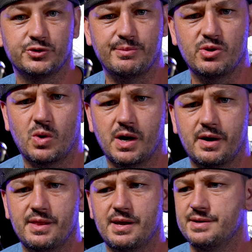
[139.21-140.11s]
Some of the
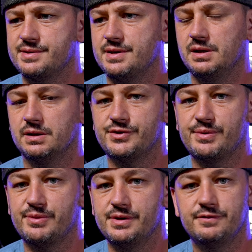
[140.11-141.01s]
wiring that I see on
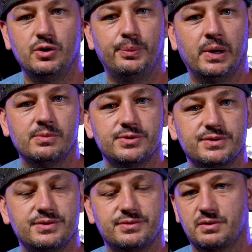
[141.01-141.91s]
some of these fuel pumps,
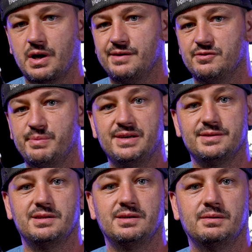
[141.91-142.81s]
it's kind of
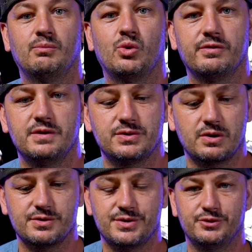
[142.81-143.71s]
amazing that more of these
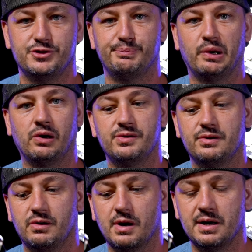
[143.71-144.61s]
cars don't just burn to
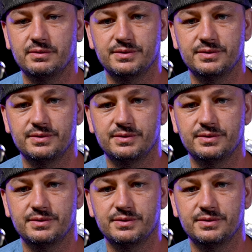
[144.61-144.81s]
the ground.